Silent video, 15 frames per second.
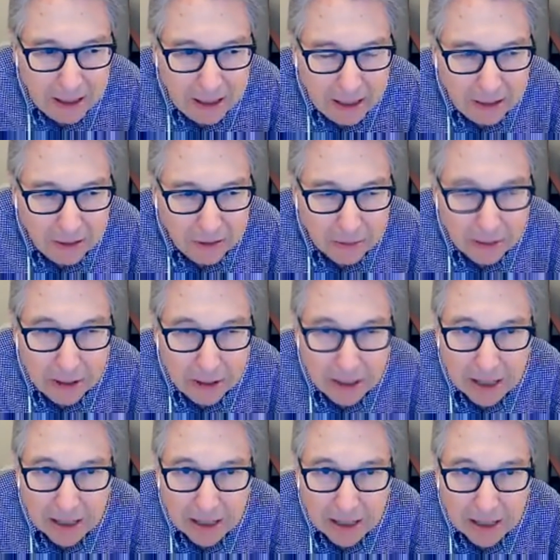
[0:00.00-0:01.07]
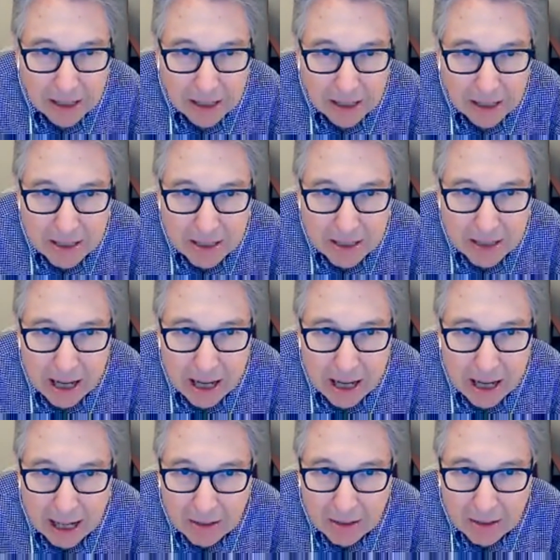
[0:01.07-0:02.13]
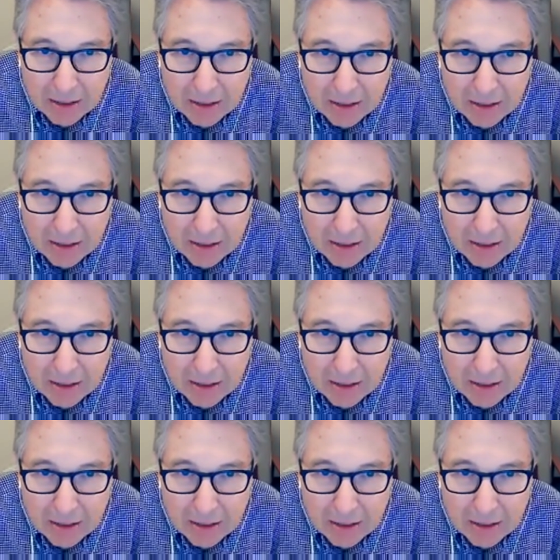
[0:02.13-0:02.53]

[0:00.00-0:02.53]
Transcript: if you're being attacked, which